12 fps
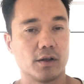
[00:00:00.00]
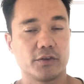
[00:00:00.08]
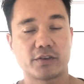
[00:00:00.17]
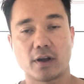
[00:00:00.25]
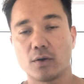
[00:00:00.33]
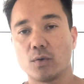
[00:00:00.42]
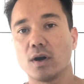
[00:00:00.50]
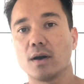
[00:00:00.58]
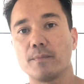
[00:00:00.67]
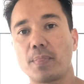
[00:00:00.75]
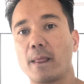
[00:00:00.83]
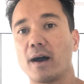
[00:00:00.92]
So
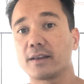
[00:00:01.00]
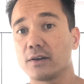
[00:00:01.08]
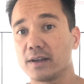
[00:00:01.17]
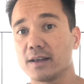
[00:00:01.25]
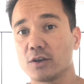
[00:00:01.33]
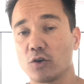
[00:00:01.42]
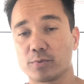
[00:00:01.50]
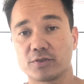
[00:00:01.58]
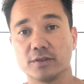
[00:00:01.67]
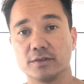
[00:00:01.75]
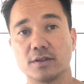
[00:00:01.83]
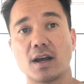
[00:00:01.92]
I don't get the
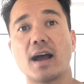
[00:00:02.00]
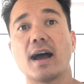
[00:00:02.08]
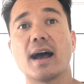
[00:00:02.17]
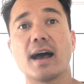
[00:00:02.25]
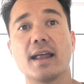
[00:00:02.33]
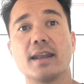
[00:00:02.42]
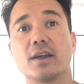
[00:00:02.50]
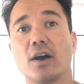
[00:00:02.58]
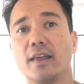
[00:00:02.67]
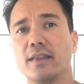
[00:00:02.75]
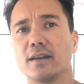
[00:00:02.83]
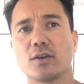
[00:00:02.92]
option, and
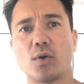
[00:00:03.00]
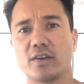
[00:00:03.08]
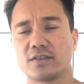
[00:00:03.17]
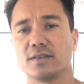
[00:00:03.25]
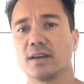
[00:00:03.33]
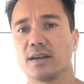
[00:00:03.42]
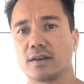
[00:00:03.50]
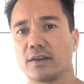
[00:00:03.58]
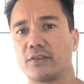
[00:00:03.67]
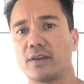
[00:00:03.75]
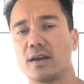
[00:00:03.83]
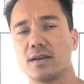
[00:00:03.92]
I then question that and I
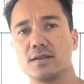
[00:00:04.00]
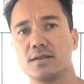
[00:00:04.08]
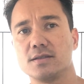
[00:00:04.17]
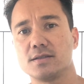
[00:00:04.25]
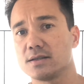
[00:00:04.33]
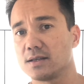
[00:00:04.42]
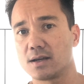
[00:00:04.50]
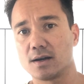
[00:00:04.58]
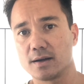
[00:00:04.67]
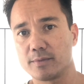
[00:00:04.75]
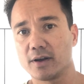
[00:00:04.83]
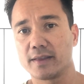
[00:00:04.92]
say to the
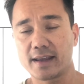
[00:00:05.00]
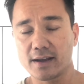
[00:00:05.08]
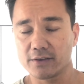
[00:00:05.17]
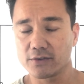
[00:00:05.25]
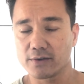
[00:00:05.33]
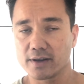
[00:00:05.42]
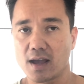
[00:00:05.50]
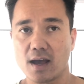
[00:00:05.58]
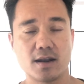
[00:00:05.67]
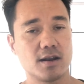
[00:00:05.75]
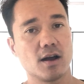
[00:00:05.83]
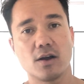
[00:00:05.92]
guy behind the counter
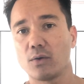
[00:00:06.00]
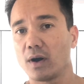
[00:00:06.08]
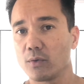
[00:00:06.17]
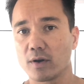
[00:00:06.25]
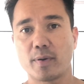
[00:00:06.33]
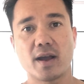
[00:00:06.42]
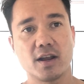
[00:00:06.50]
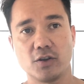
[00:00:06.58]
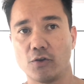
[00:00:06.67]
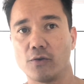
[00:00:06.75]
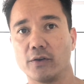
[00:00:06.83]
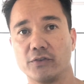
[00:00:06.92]
again, no, I want to pay in
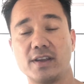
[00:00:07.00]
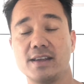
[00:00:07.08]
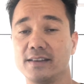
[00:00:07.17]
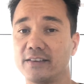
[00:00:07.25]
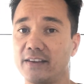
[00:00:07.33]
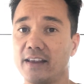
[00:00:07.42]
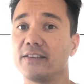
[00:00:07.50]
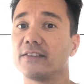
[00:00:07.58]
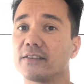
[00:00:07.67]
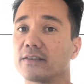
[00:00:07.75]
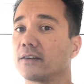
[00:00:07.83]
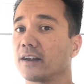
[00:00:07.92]
euros. He
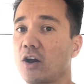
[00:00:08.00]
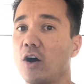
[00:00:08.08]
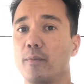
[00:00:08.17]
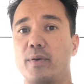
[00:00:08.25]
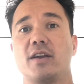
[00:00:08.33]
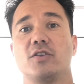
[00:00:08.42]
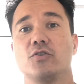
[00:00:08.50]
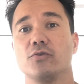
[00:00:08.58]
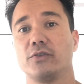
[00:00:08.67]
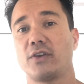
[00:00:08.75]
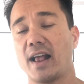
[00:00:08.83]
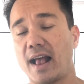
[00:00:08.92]
insists that I can't pay in
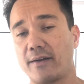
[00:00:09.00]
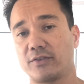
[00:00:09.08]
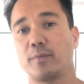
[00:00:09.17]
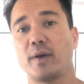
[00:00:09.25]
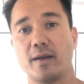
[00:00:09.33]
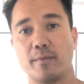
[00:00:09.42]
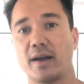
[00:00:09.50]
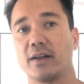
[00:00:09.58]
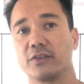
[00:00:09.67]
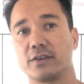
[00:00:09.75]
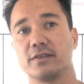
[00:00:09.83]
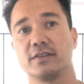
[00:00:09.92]
euros, I have to pay in
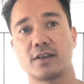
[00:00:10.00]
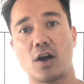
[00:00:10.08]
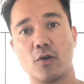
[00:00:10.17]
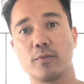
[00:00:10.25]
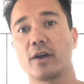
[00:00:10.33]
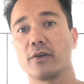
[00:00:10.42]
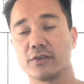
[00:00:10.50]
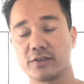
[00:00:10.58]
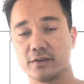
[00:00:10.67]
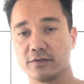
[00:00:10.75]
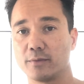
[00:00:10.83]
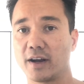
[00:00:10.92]
pounds because it's the home
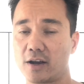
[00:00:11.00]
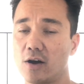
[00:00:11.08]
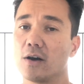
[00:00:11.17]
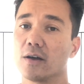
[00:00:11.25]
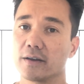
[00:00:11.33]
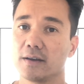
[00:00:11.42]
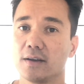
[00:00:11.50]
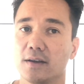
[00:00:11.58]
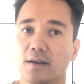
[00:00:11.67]
currency of my card.